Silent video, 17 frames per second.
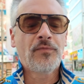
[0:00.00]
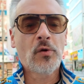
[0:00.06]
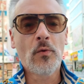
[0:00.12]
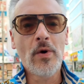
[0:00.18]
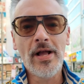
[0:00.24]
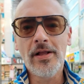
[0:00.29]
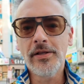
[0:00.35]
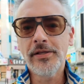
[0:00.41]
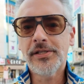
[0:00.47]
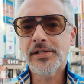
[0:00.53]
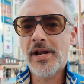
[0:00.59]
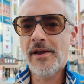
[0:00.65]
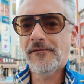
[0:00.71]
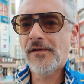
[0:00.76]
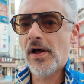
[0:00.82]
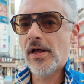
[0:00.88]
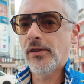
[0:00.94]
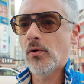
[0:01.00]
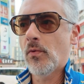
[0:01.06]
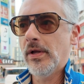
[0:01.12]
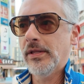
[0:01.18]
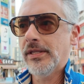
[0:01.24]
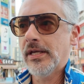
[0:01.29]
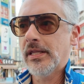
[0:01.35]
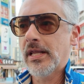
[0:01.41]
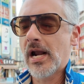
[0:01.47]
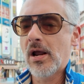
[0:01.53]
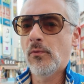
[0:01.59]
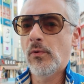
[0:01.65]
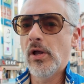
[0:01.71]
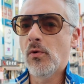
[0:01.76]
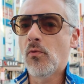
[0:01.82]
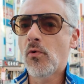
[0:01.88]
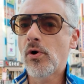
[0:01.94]
Well, Stefan, the one thing that I
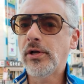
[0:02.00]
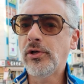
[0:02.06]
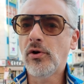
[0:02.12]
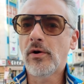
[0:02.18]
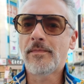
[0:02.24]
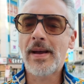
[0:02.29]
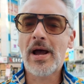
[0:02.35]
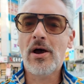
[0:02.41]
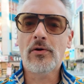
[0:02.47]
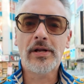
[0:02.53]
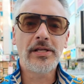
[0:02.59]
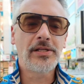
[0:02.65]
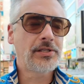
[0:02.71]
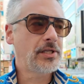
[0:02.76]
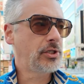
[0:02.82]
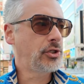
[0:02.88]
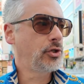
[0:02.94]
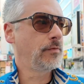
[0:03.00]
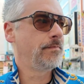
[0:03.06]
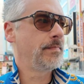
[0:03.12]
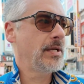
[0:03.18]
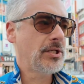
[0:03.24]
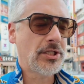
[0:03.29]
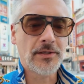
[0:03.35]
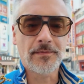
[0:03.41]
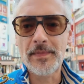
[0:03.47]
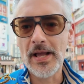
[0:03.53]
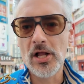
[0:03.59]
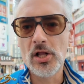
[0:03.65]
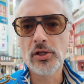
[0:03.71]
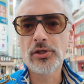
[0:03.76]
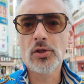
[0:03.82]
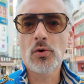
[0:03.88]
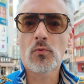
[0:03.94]
will warn you about is that you
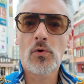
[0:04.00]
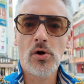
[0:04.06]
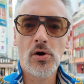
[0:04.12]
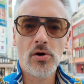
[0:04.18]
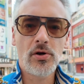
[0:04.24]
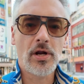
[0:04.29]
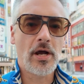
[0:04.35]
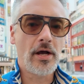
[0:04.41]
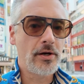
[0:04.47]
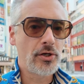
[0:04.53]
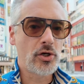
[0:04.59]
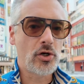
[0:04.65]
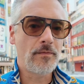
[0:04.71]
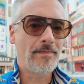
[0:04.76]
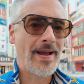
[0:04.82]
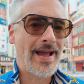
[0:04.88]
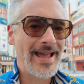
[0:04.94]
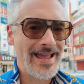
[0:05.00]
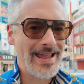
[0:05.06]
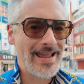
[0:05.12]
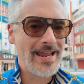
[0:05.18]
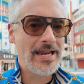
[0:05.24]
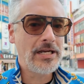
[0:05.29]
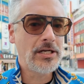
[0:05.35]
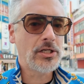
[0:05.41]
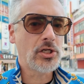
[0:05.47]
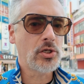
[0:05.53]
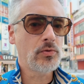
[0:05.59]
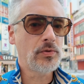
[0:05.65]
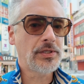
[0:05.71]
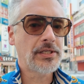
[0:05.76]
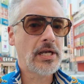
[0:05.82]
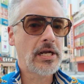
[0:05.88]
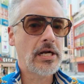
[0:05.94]
misspelled the word underpaid.
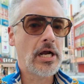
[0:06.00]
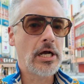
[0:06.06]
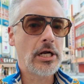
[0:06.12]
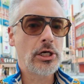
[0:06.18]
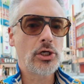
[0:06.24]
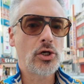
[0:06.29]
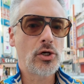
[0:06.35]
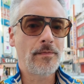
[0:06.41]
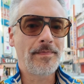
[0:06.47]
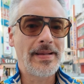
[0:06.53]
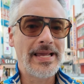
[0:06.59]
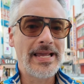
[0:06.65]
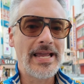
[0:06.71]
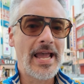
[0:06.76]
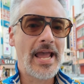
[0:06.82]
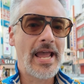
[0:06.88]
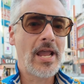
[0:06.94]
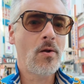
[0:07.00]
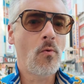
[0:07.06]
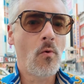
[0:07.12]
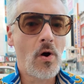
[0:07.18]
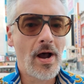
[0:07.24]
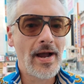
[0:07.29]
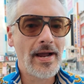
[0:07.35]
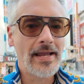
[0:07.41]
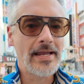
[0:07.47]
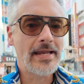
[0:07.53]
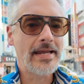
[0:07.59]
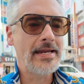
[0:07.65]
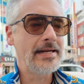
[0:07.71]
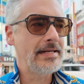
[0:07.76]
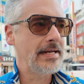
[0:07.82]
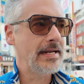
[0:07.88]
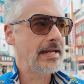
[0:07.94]
You said under P A Y
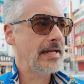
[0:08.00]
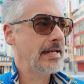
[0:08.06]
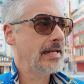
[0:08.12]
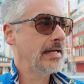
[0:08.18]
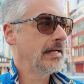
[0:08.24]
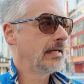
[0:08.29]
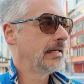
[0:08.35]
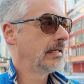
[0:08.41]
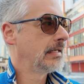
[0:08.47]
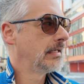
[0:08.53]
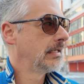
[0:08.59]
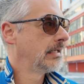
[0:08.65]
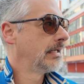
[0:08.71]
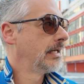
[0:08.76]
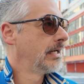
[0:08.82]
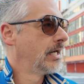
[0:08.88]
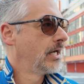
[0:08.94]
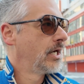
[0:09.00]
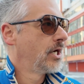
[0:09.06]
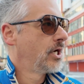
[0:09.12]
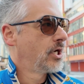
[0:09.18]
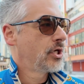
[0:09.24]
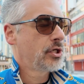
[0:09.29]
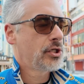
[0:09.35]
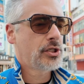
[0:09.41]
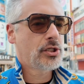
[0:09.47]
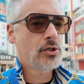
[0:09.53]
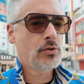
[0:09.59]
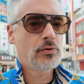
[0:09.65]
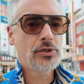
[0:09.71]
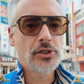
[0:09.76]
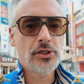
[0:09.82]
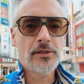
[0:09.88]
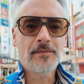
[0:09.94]
E D.
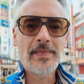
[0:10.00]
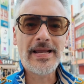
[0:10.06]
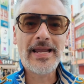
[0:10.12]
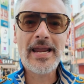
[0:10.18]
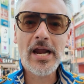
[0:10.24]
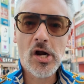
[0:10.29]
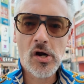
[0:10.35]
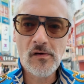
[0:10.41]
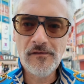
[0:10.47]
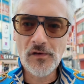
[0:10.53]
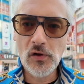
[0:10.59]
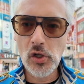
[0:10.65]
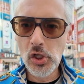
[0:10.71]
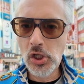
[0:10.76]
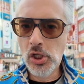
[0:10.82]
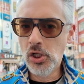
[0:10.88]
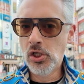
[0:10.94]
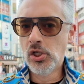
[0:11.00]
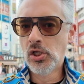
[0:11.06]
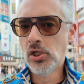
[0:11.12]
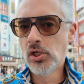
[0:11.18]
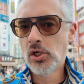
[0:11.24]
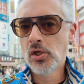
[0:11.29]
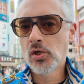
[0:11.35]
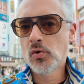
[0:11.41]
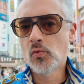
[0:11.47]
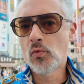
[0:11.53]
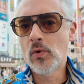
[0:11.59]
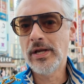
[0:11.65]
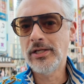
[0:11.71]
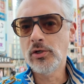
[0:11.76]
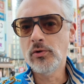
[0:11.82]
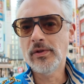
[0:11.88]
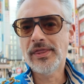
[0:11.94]
So just be careful
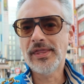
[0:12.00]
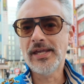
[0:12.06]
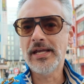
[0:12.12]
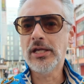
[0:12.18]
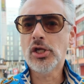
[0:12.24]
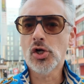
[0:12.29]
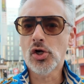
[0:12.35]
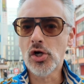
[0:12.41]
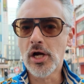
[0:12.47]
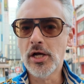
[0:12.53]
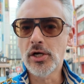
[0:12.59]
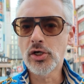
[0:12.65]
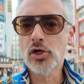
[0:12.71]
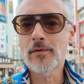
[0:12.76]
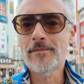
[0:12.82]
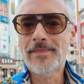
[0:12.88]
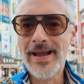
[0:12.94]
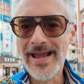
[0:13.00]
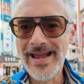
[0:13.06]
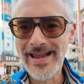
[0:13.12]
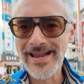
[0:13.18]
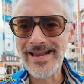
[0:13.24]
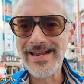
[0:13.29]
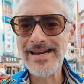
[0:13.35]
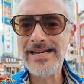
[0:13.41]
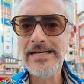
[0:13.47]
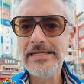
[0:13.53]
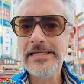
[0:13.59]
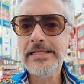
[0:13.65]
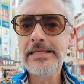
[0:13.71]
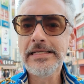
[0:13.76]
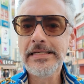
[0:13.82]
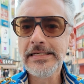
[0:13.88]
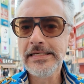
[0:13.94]
when you think you're underpaid.
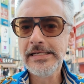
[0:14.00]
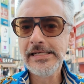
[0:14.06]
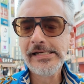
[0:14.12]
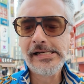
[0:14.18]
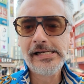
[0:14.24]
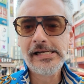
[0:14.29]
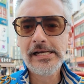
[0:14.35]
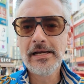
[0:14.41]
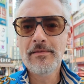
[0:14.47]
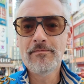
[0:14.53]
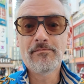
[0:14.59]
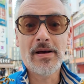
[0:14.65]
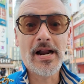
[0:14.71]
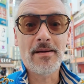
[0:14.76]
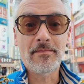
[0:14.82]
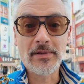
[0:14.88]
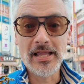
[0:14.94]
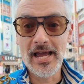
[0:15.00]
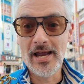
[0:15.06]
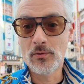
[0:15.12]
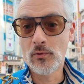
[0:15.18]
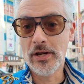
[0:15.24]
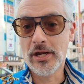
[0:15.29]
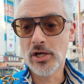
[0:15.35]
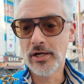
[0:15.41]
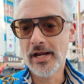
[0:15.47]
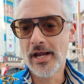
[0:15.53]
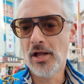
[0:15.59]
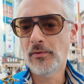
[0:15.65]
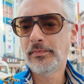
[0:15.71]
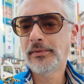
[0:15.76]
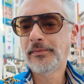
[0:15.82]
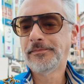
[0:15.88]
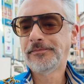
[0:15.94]
But I'm glad we could help.